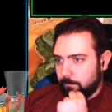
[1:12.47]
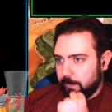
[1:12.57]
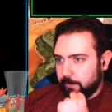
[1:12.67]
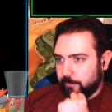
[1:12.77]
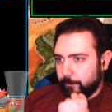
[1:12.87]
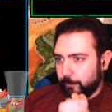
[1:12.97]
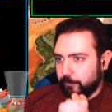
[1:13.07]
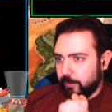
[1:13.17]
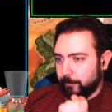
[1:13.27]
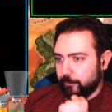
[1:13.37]
I guess every
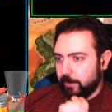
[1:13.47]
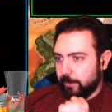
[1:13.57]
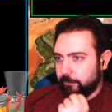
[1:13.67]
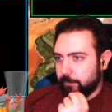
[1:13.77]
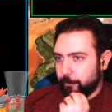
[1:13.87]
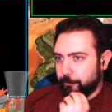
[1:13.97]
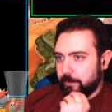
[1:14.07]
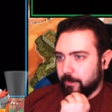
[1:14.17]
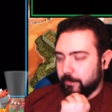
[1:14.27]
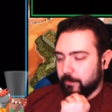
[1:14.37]
time you try to use it, it goes
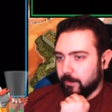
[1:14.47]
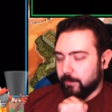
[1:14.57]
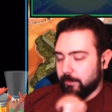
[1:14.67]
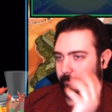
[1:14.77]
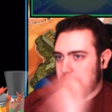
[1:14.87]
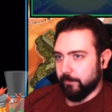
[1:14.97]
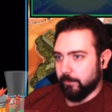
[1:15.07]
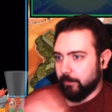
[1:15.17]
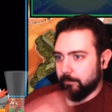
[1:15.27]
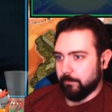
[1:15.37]
down
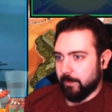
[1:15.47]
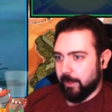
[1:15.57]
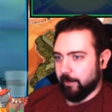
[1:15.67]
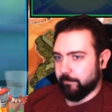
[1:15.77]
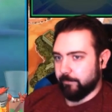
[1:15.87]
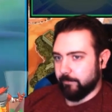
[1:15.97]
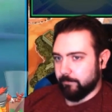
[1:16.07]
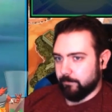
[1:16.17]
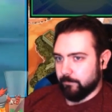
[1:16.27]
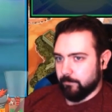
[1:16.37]
another, half.
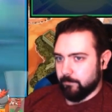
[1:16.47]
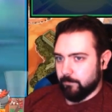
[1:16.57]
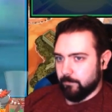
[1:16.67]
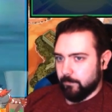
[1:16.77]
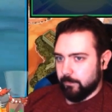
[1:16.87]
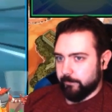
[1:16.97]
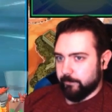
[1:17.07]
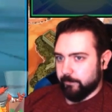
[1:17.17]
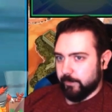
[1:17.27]
So